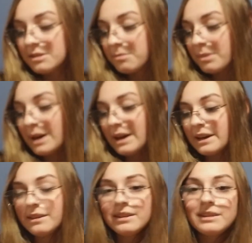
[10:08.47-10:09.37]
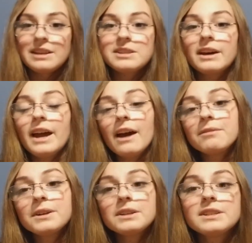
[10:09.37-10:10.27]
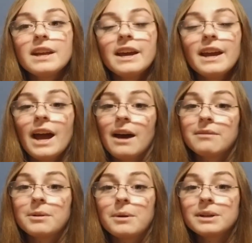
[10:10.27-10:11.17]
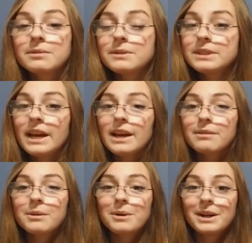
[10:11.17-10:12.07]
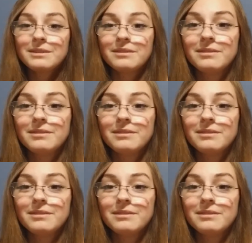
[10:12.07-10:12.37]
But that's all I have for you today. Have a wonderful day, everyone.